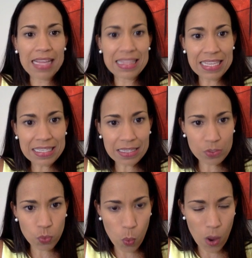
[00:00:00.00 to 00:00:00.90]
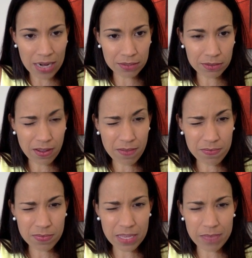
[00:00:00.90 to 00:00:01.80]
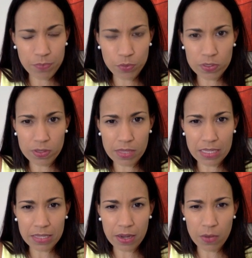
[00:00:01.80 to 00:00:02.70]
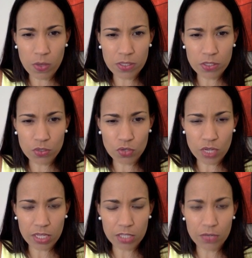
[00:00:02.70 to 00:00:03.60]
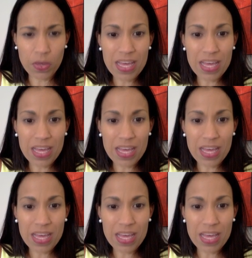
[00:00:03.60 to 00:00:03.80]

This is one important thing that I wanted to tell you.